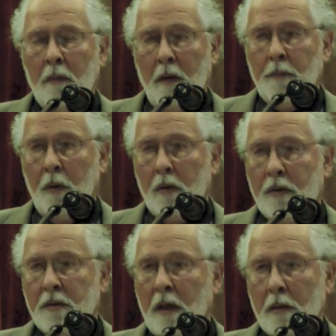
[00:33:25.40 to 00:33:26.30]
by
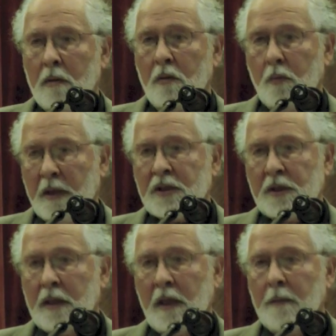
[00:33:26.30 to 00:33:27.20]
both not only
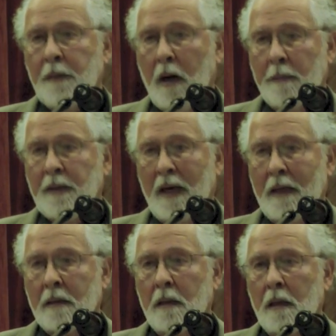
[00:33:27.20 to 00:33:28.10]
Western hip-hop
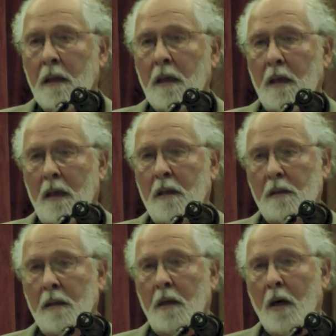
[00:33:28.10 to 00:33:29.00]

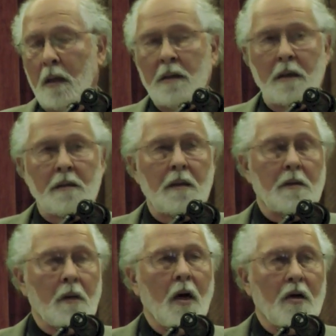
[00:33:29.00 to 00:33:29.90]

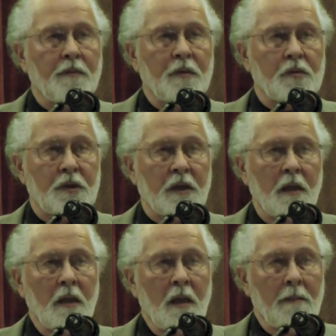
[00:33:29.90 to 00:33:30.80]
and rock
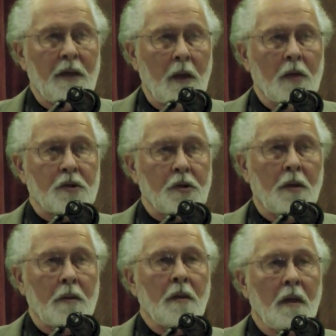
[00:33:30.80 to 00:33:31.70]
music, but
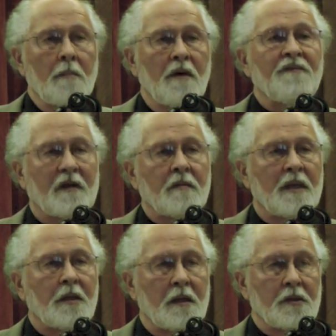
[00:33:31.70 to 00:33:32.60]
also by
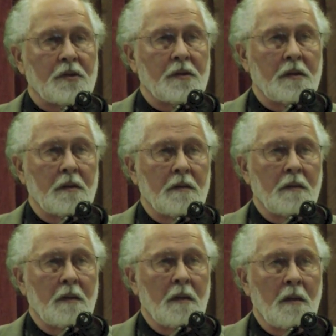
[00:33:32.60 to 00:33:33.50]
fundamentalists.
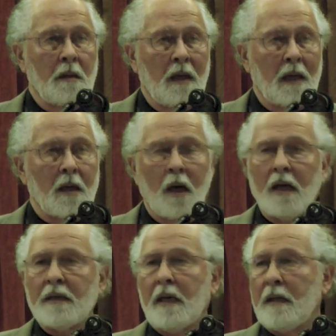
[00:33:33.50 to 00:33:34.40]

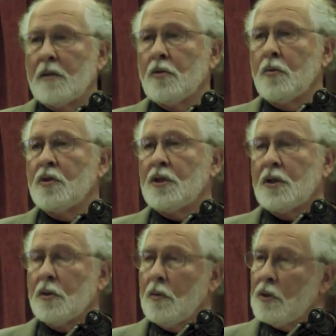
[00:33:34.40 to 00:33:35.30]
Al-Qaeda is doing
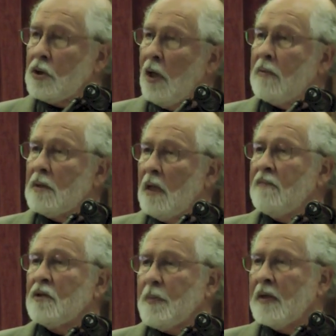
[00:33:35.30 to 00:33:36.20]
just as good a job as
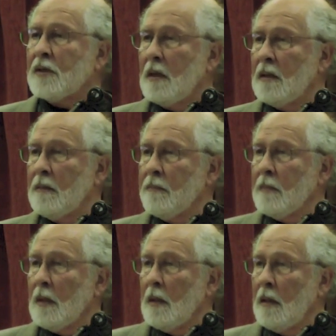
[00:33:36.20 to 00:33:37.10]
Elvis Presley
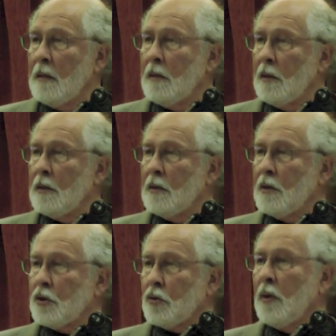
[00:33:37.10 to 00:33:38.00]
in
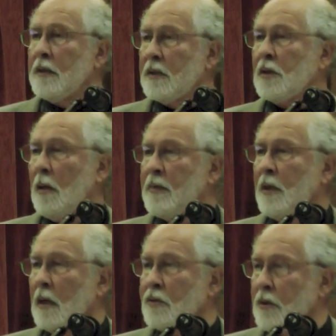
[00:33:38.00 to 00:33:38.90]
destroying
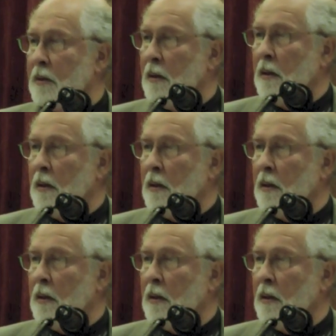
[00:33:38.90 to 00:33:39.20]
Islamic culture.